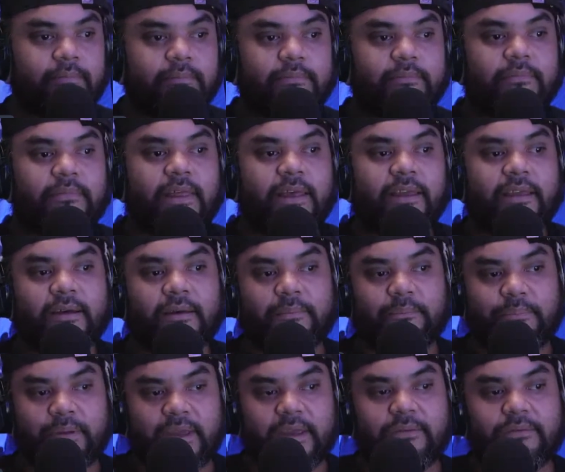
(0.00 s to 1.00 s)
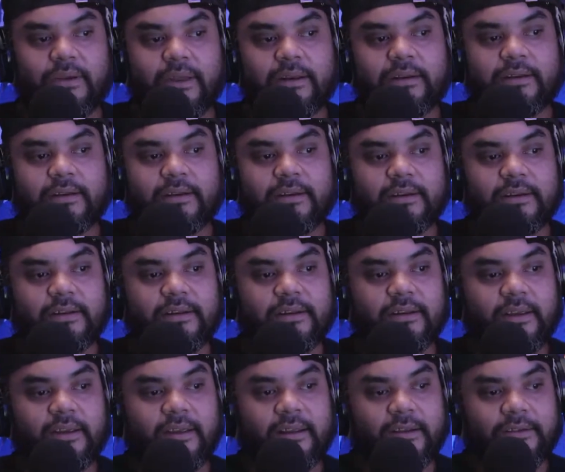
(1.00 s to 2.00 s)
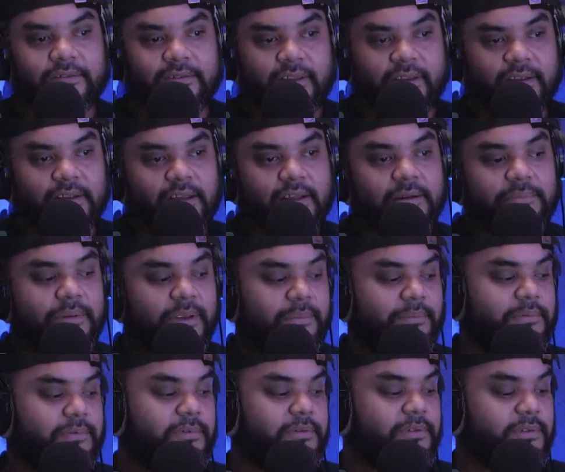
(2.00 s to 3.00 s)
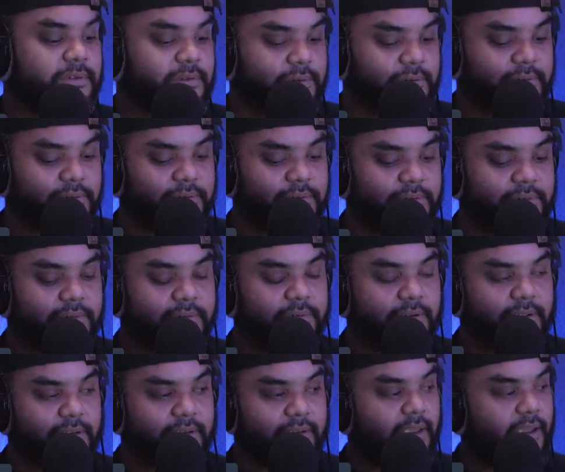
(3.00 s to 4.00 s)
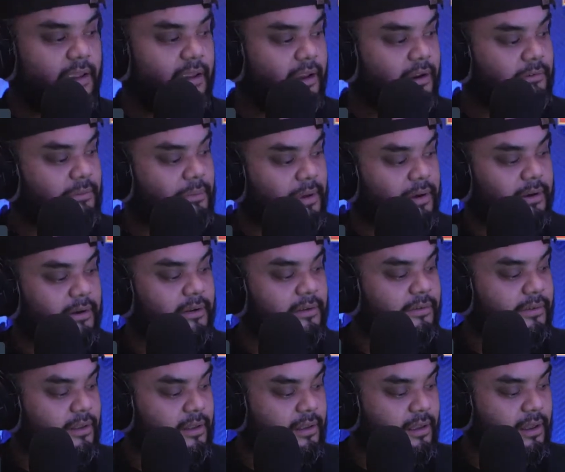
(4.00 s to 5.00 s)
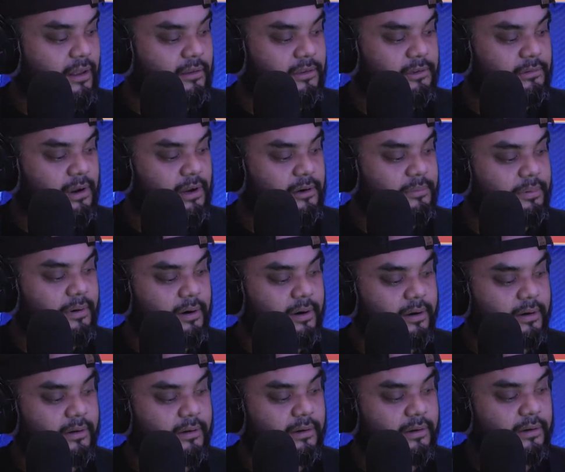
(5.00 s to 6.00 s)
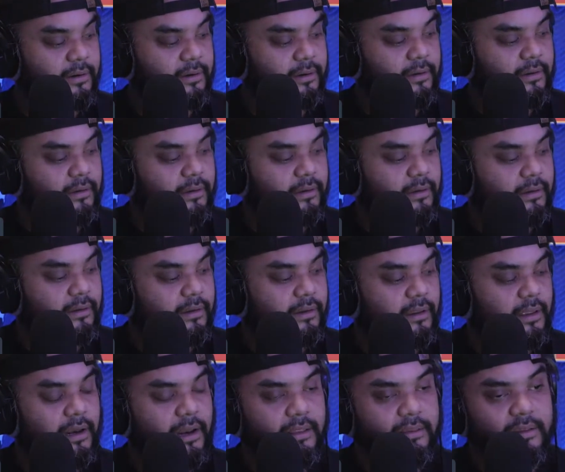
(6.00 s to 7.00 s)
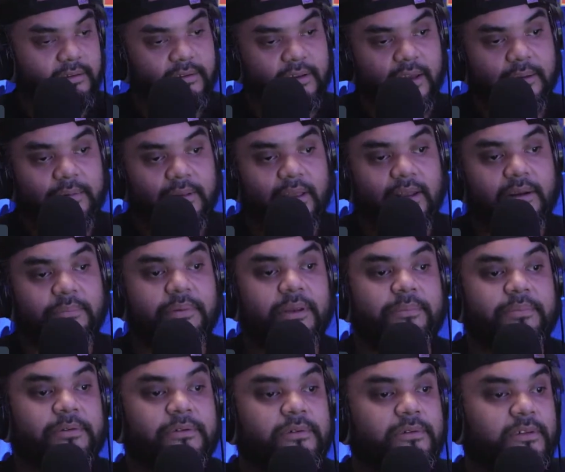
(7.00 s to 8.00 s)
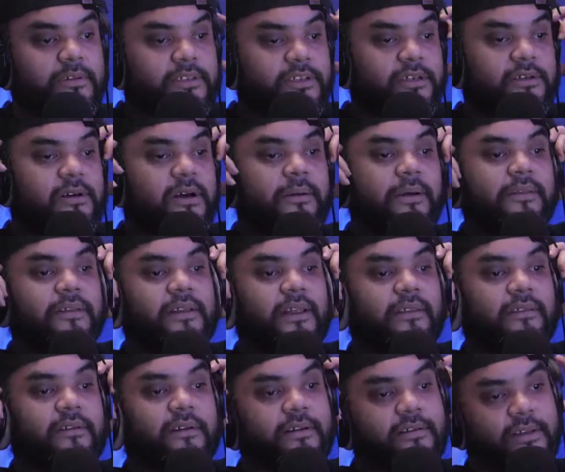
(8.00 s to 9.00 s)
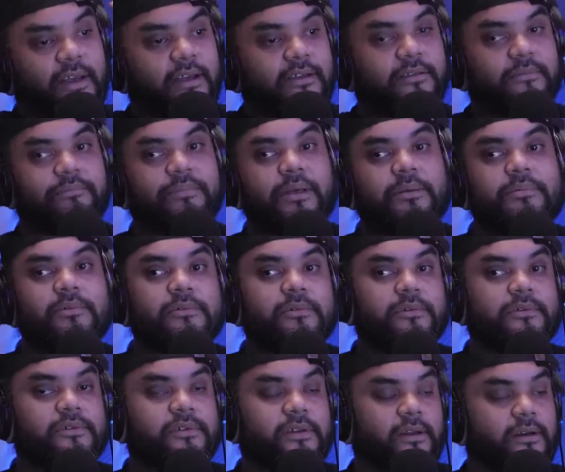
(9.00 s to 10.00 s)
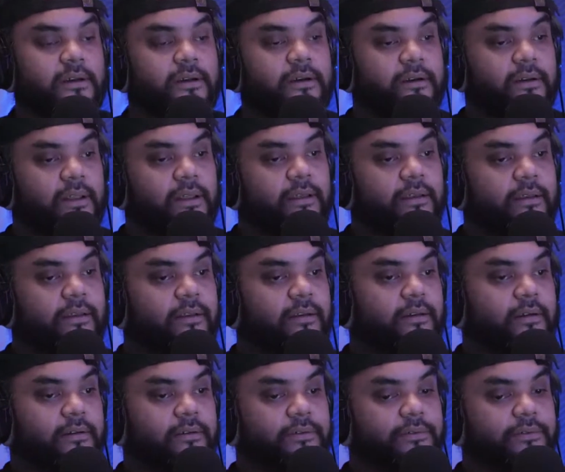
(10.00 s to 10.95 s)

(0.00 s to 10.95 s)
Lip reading: like a big event, and there's like a lot of people. So everybody knows El Dorado Park. And at that time, a lot of people would show up. I think like 30,000 people was there, like and